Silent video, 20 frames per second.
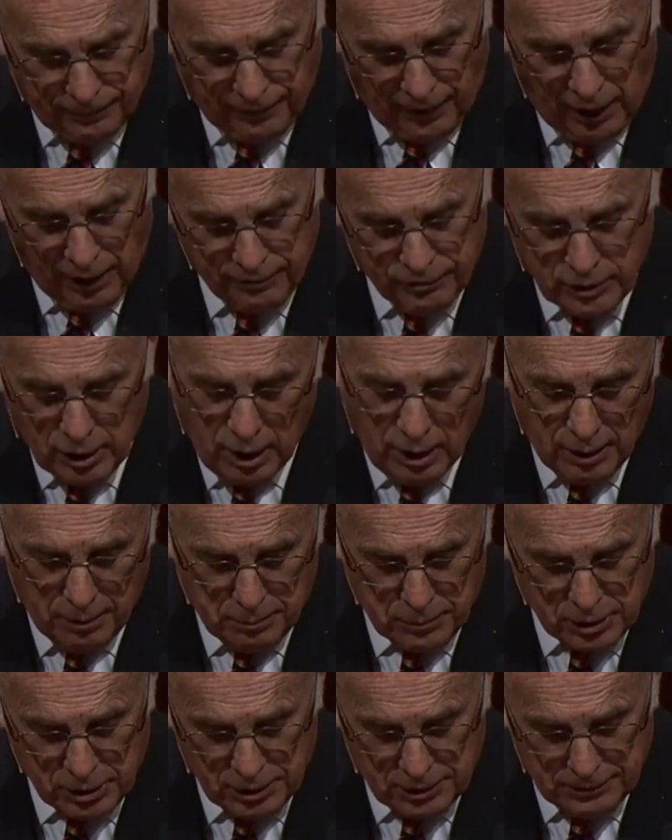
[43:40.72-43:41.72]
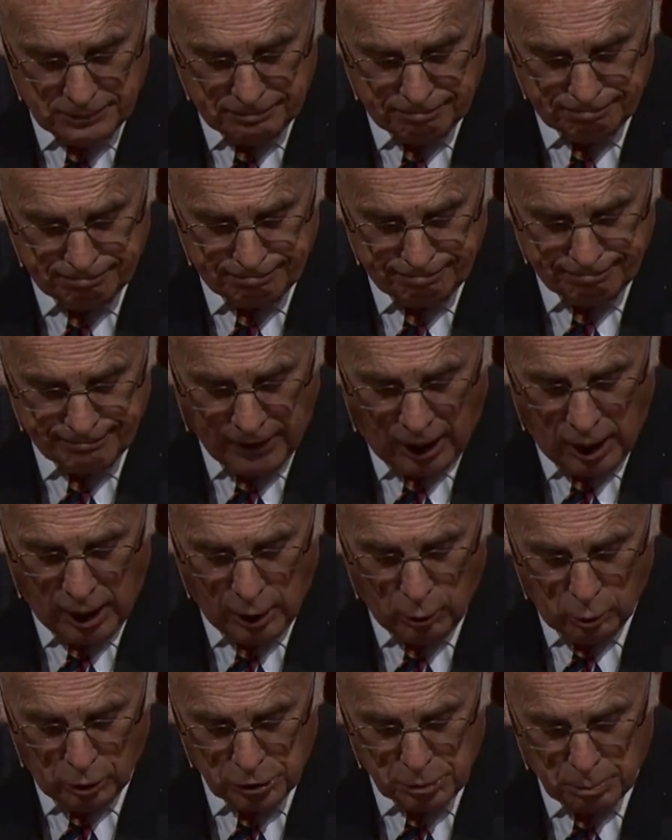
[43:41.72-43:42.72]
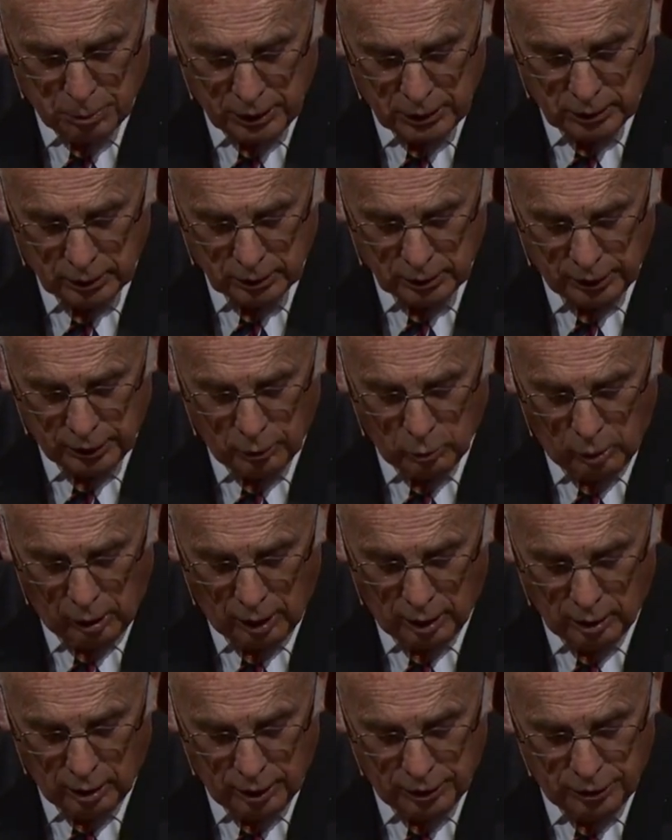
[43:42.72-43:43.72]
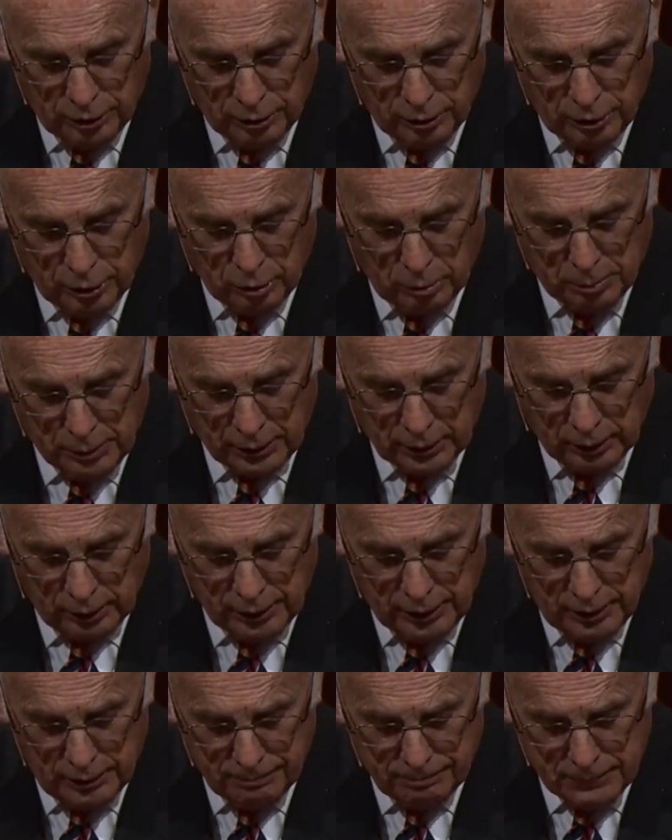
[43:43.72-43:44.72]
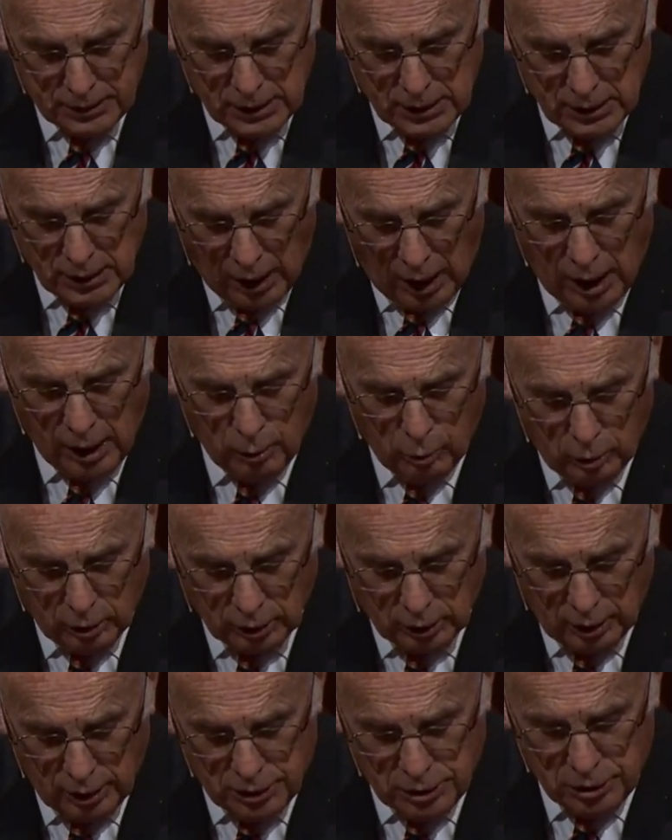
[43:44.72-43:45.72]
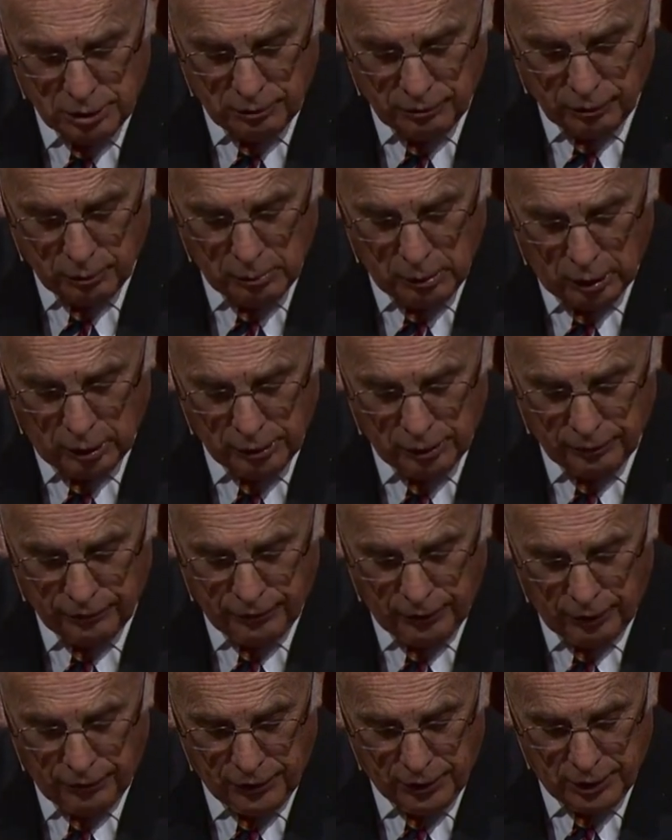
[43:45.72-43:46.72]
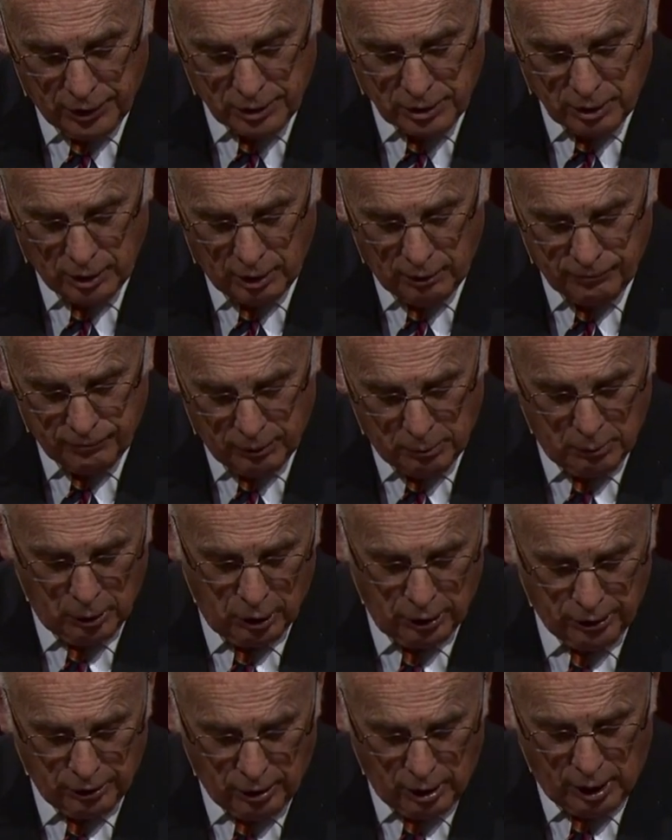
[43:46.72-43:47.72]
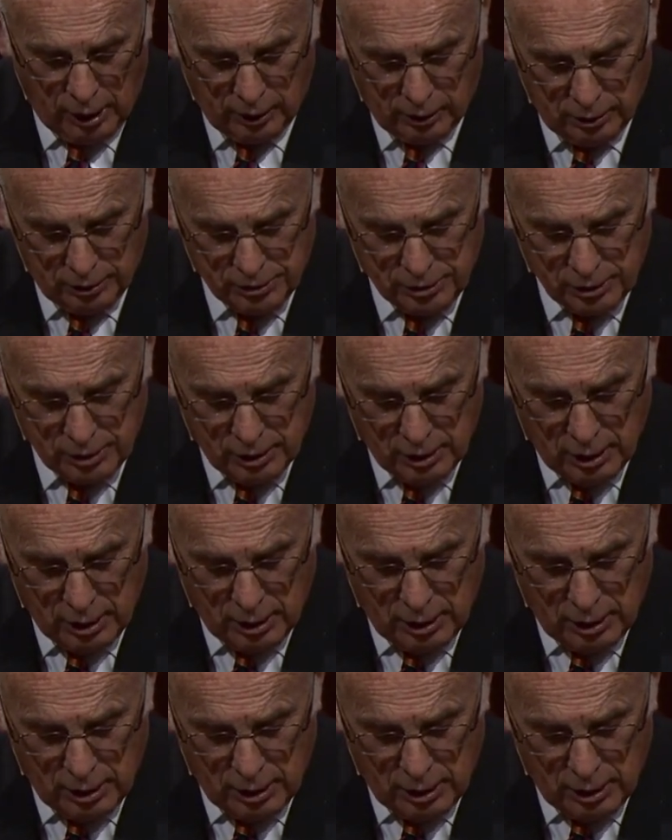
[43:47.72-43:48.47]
five times. I will sprinkle clean water on you, and you will be clean. I will cleanse you from all your filthiness and from all your idols.